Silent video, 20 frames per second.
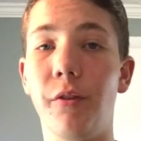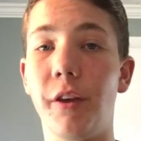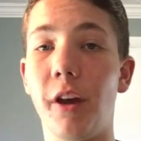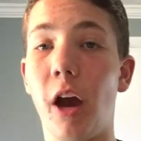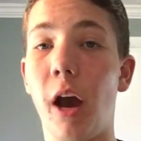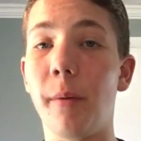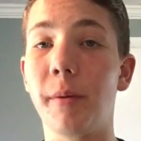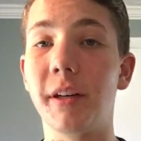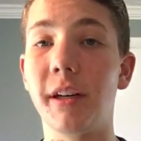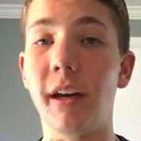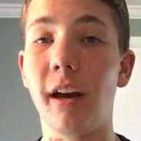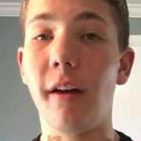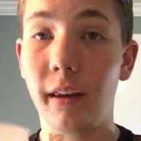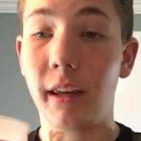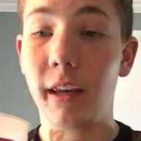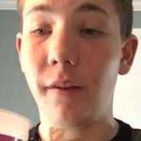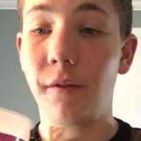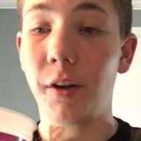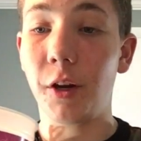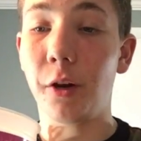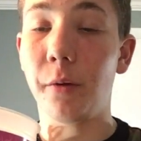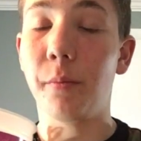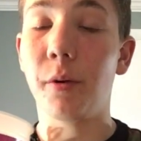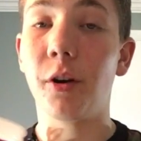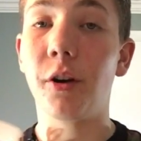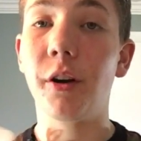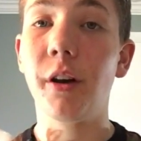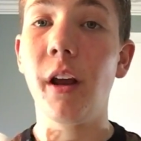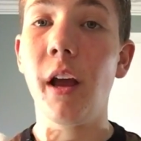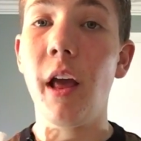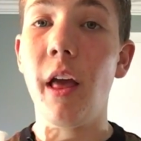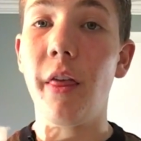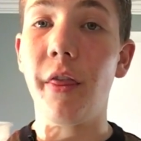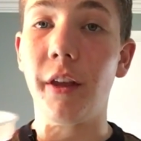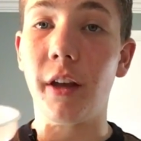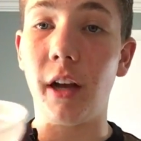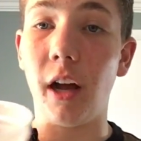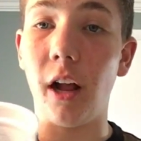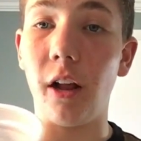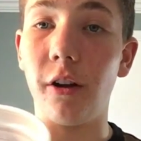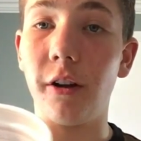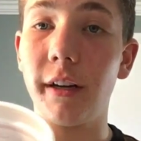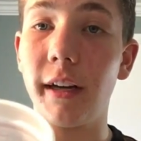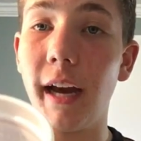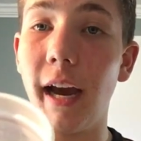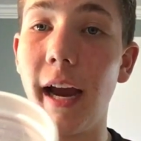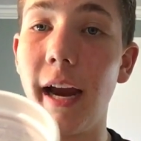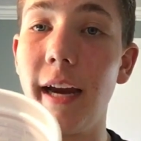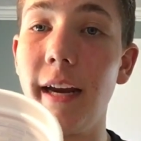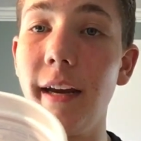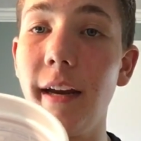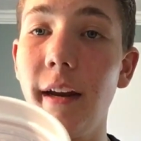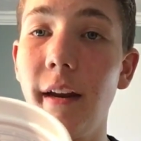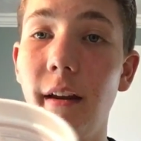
the option of giving your bird the colored kind